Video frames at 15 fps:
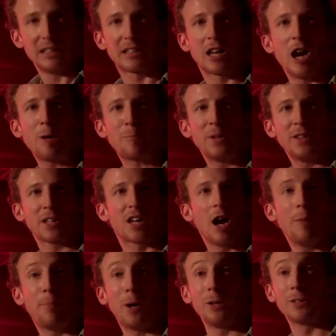The cup in the
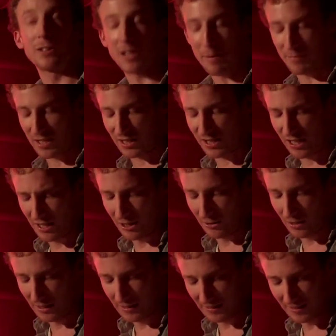cup holder is empty
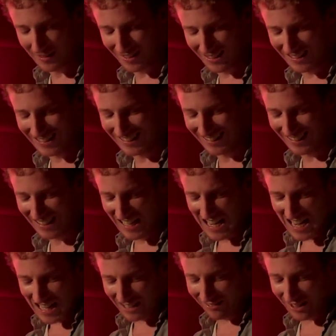too.
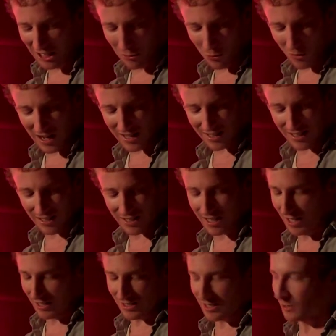Even that waxy
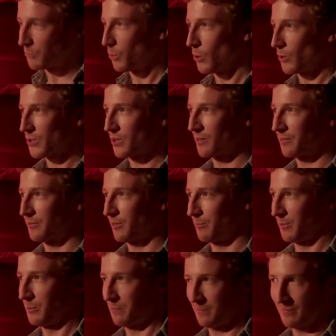tasting water
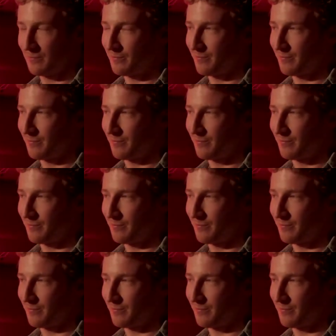from the